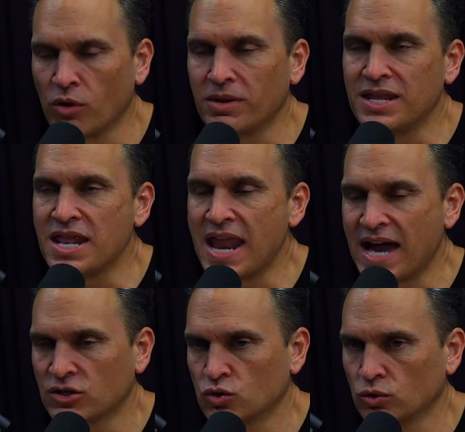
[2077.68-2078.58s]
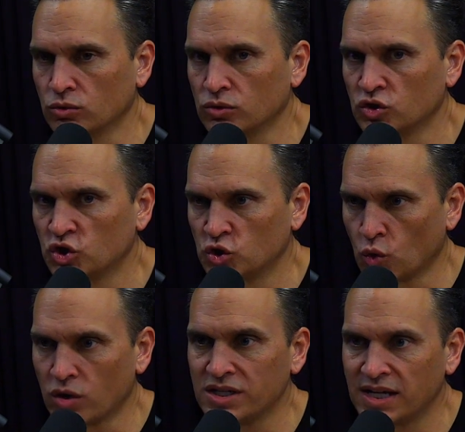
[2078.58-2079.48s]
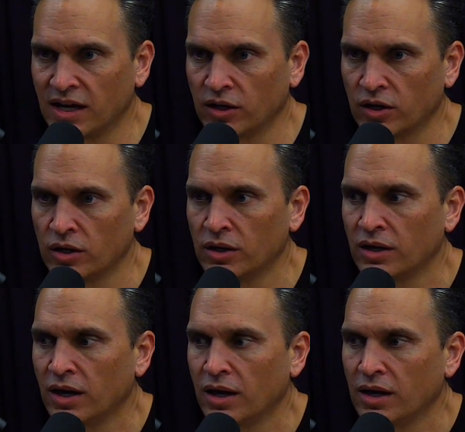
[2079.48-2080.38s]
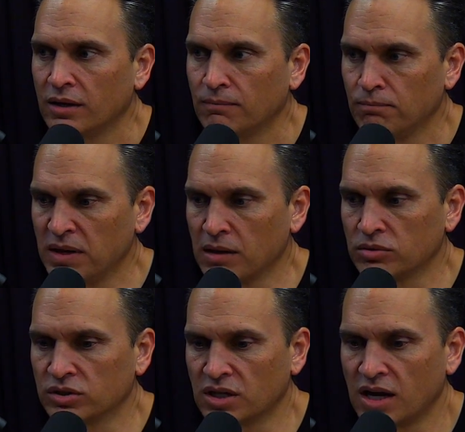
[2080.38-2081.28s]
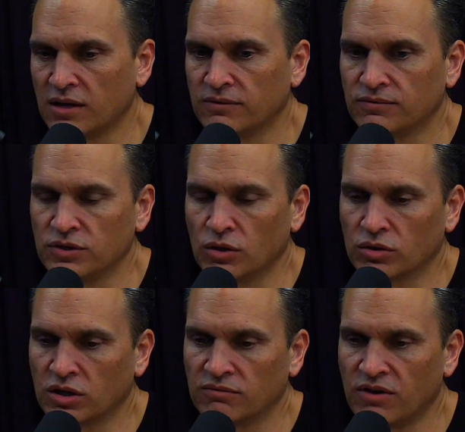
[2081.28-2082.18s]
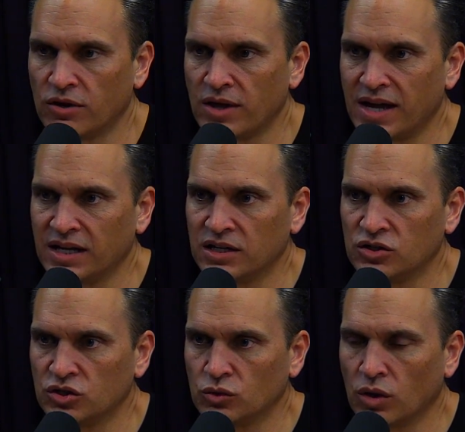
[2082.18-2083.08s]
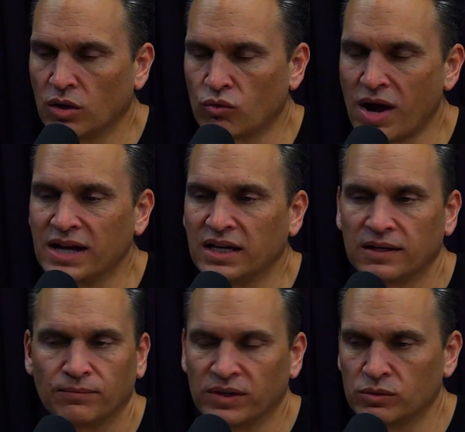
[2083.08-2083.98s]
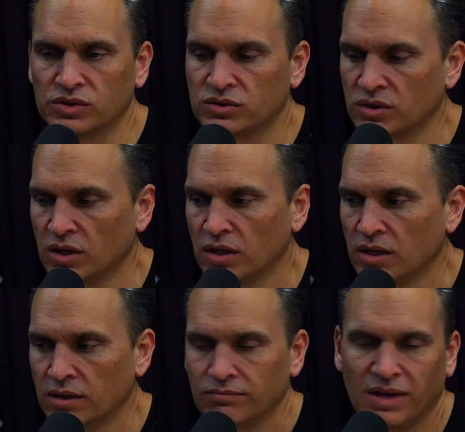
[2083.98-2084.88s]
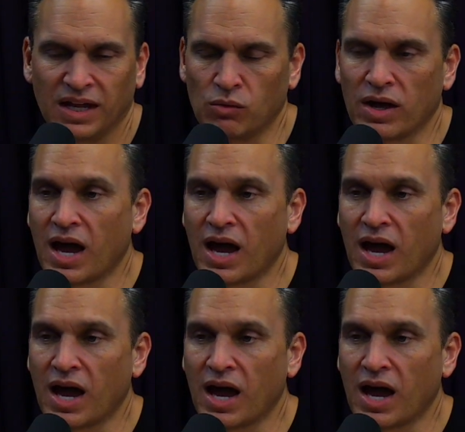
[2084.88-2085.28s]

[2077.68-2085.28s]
I'm a natural storyteller, being able to kind of convert that into writing, it was anyway.